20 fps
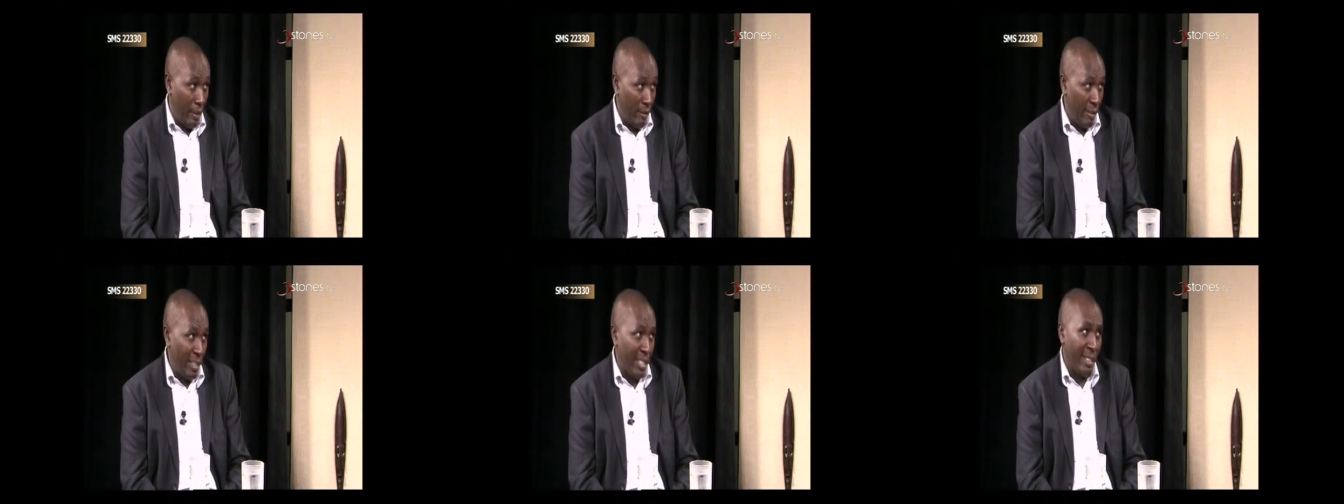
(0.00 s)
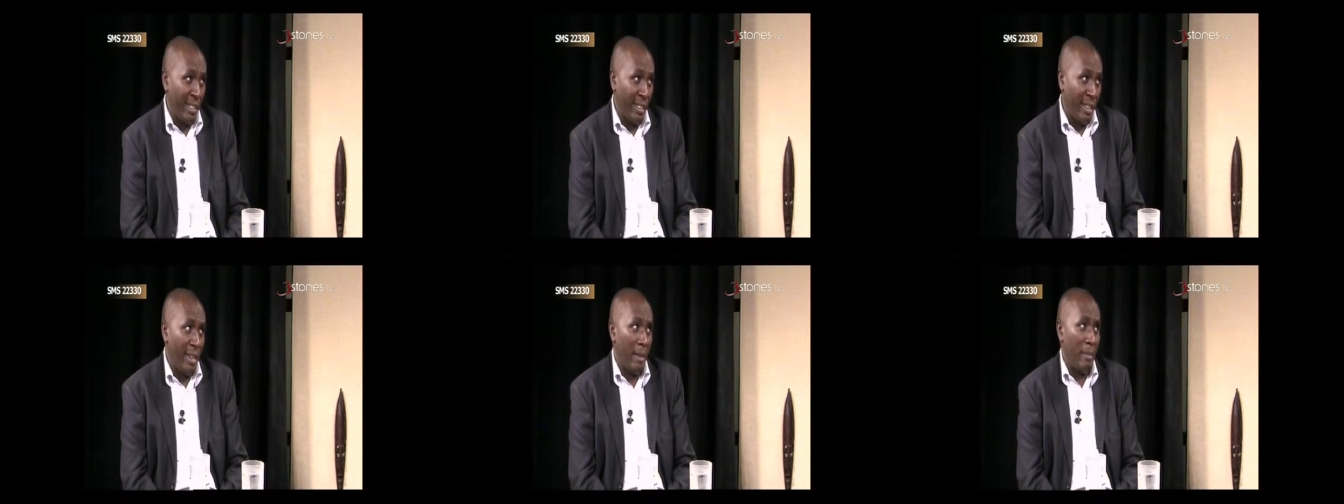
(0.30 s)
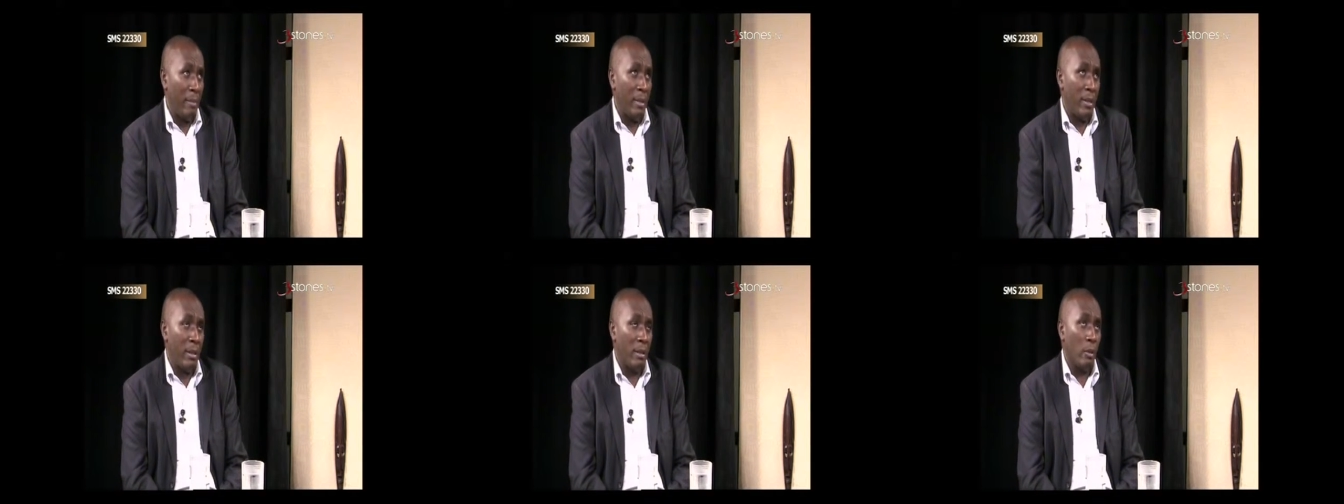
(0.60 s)
leg
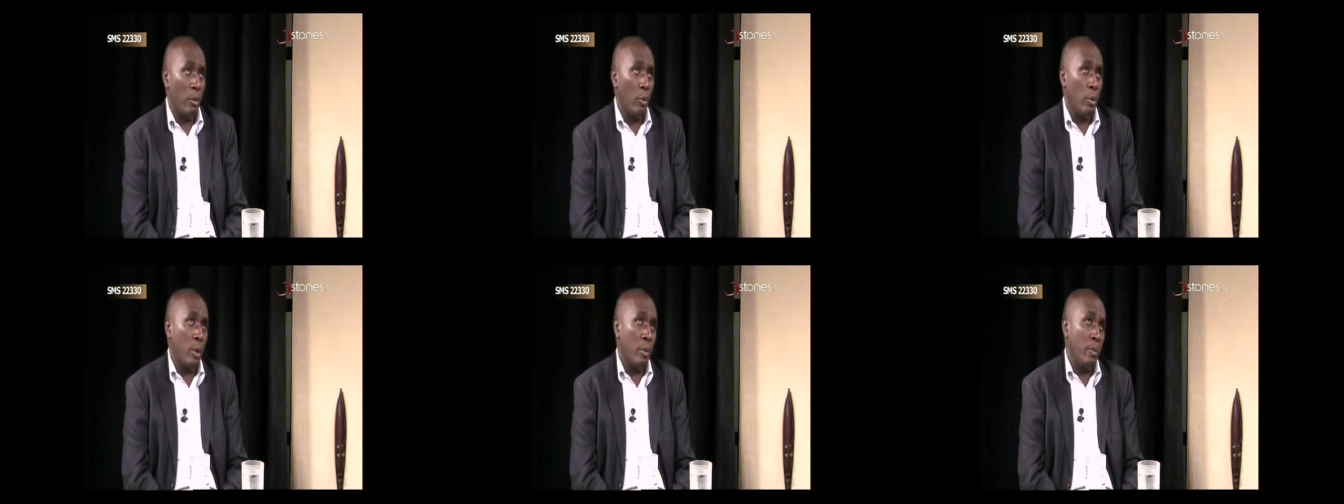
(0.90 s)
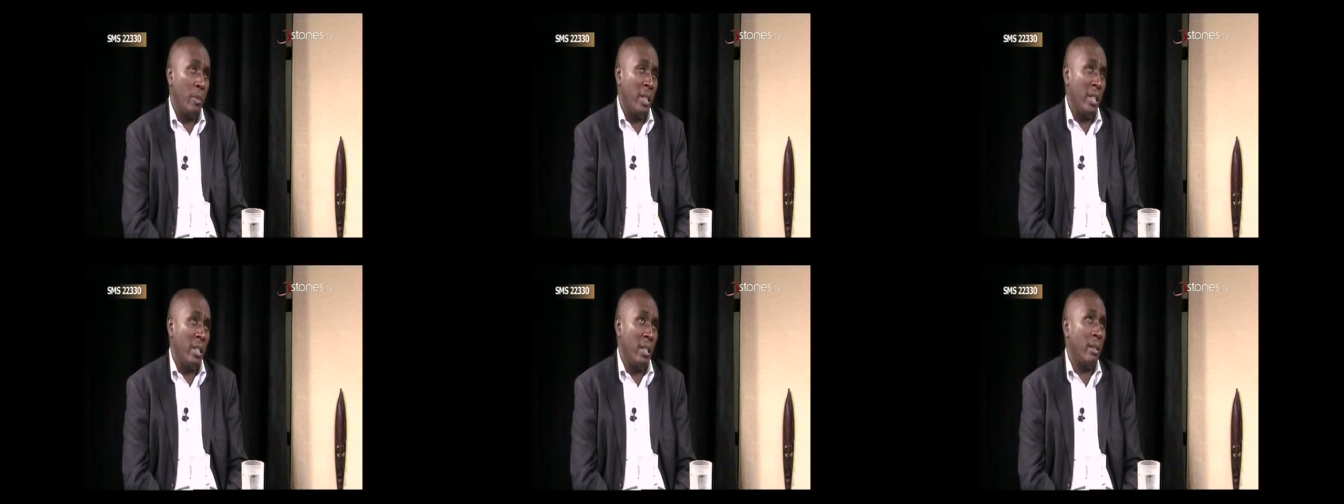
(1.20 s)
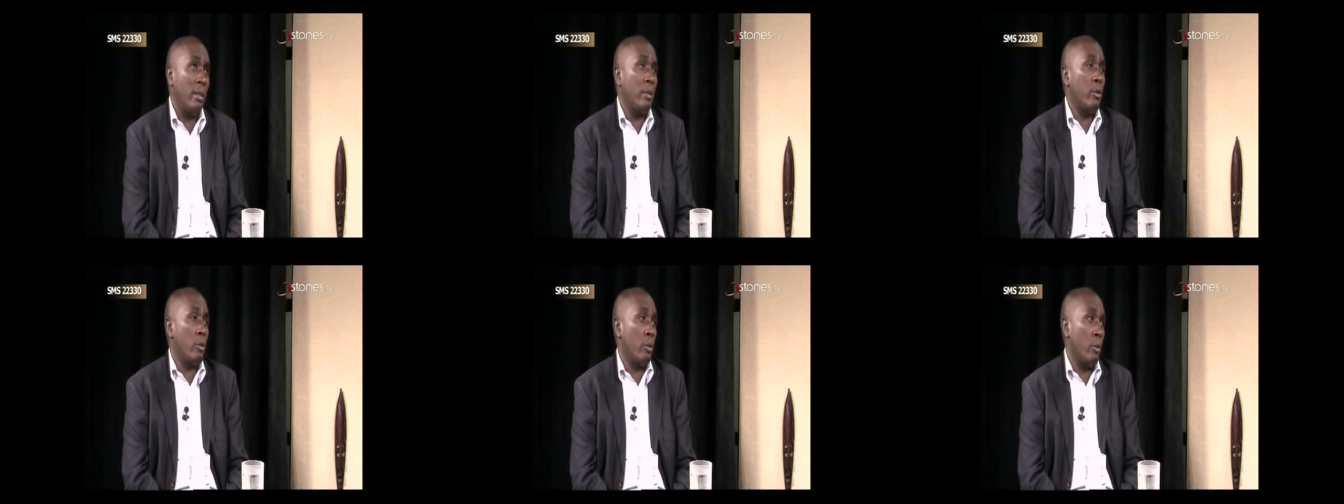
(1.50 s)
cramps, could
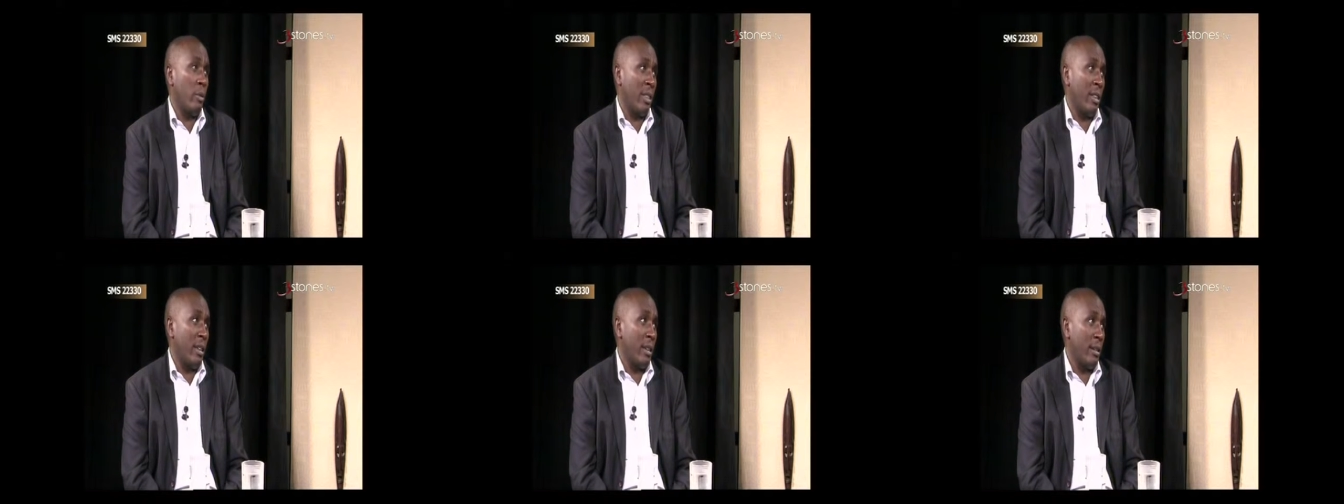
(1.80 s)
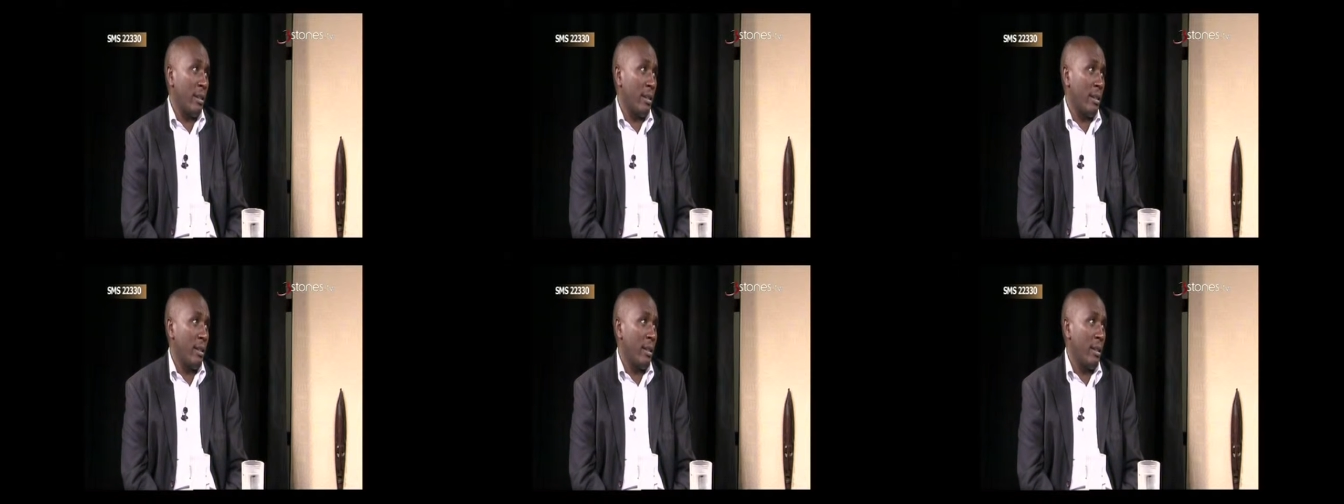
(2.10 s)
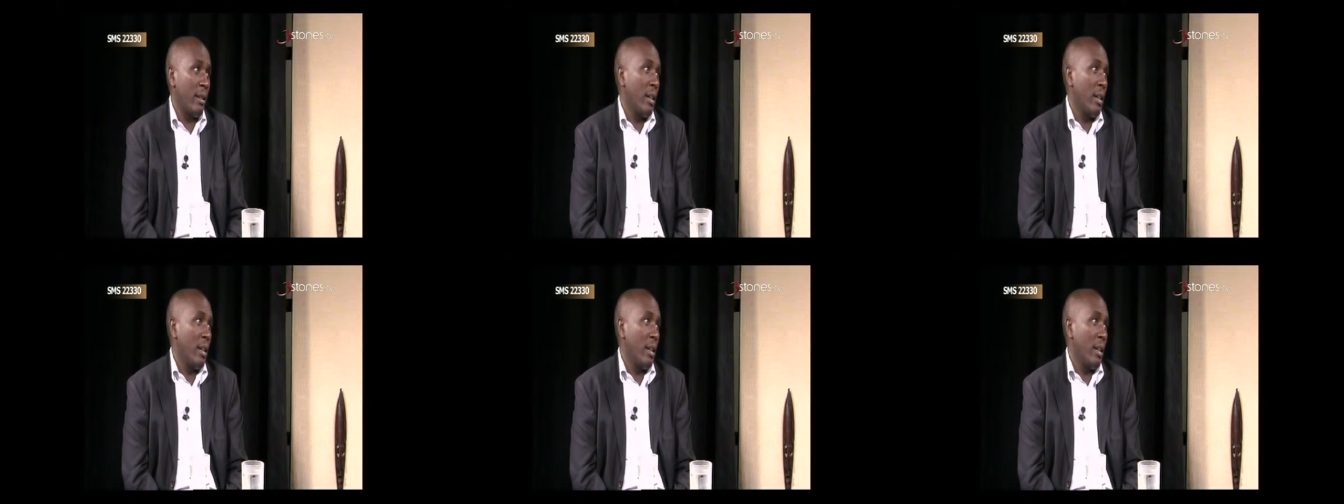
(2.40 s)
be two things.